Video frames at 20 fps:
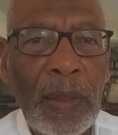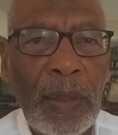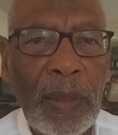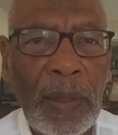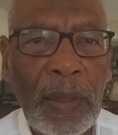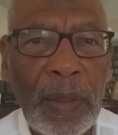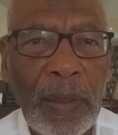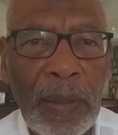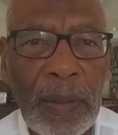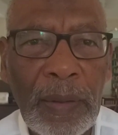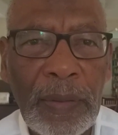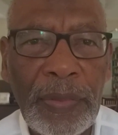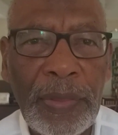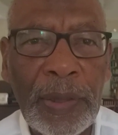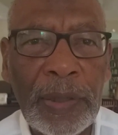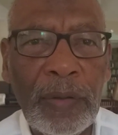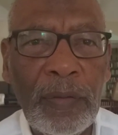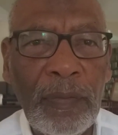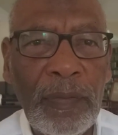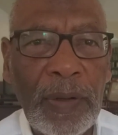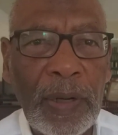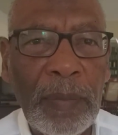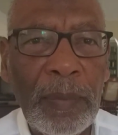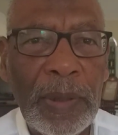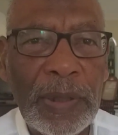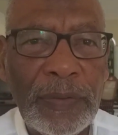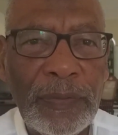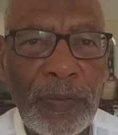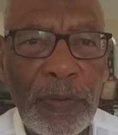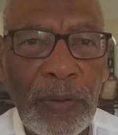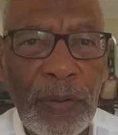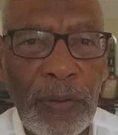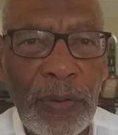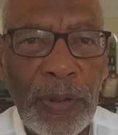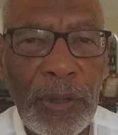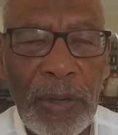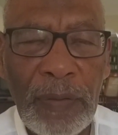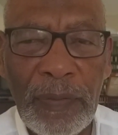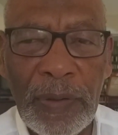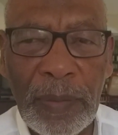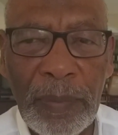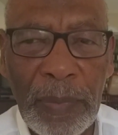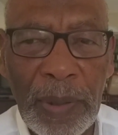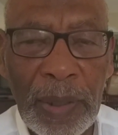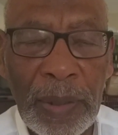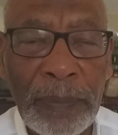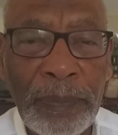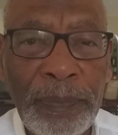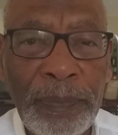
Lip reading: Thank you very much for having me.